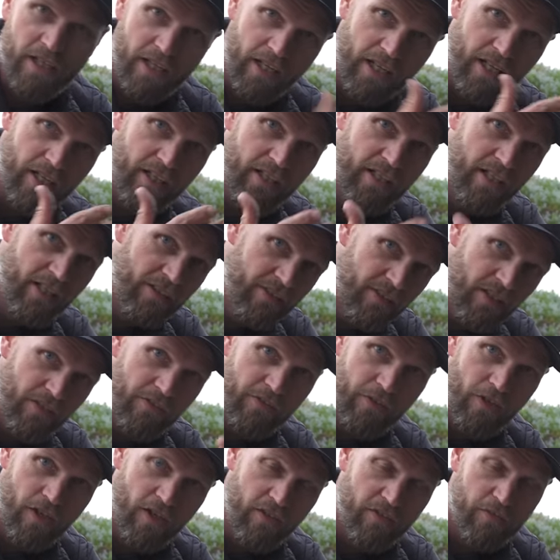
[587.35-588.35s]
and the
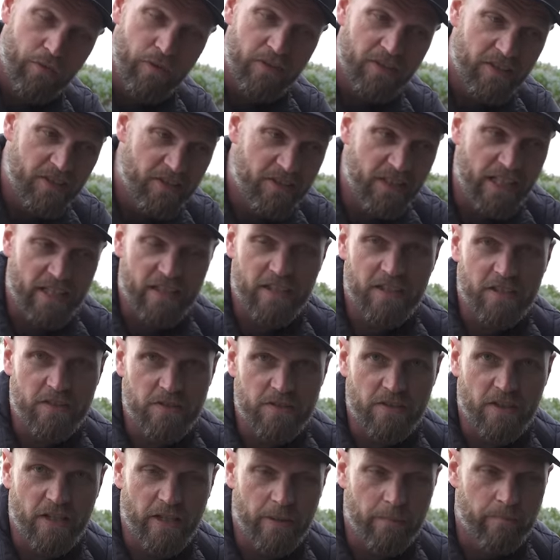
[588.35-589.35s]
SR5 was exactly the
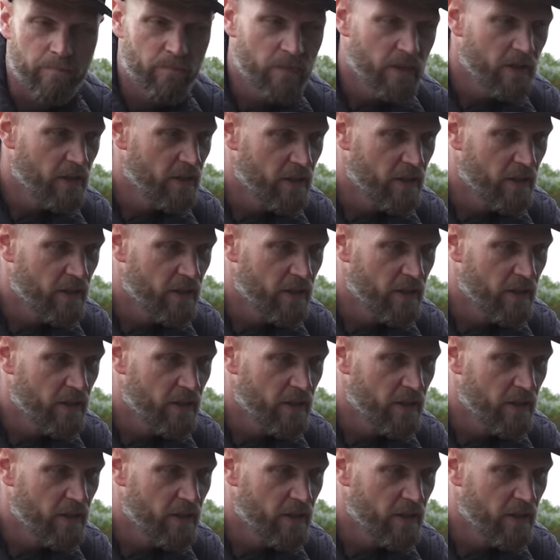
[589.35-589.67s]
same.